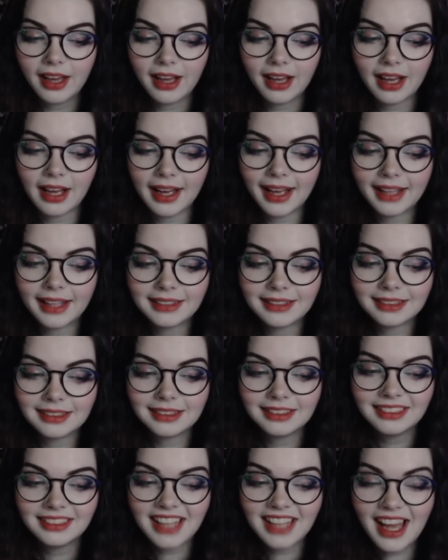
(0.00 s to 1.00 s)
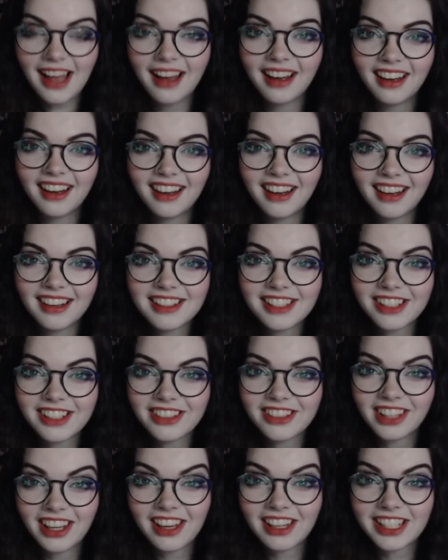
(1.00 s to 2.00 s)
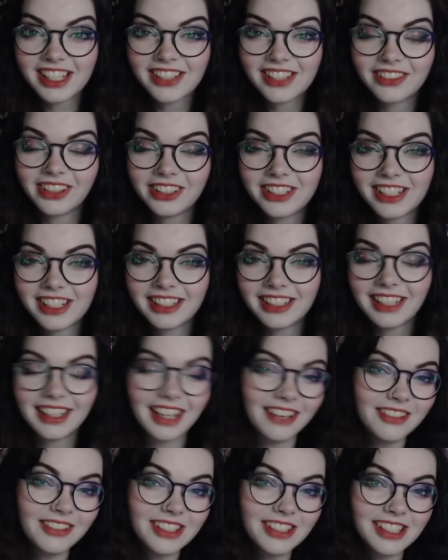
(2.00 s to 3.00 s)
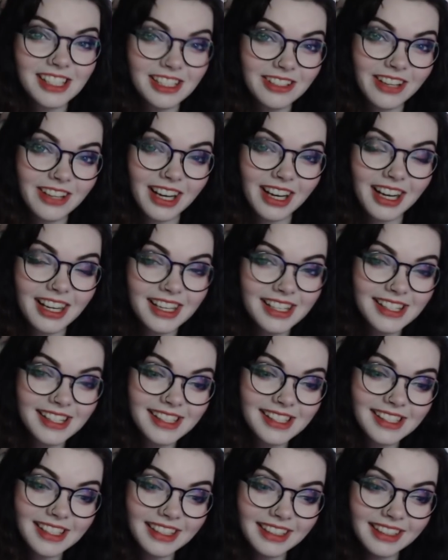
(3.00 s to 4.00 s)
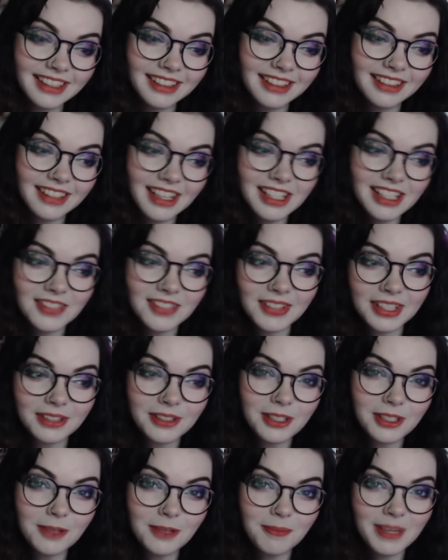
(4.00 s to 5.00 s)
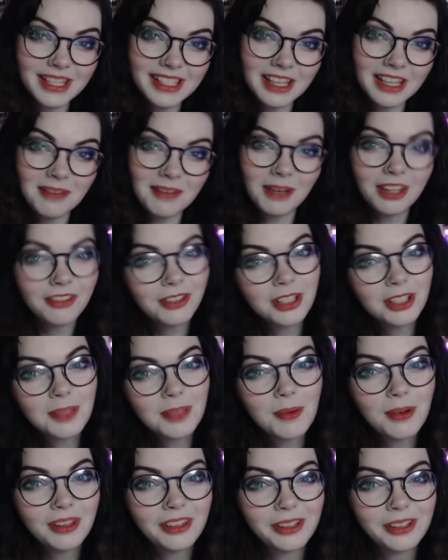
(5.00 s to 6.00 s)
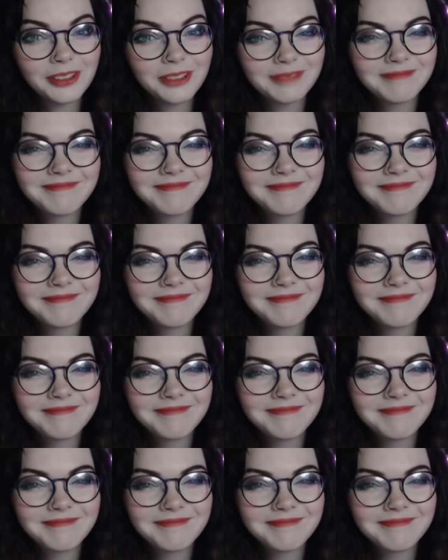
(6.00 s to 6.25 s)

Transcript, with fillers: yeah, so thank you guys for watching, and I will see you guys in the next video. So peace, and may the force be with you.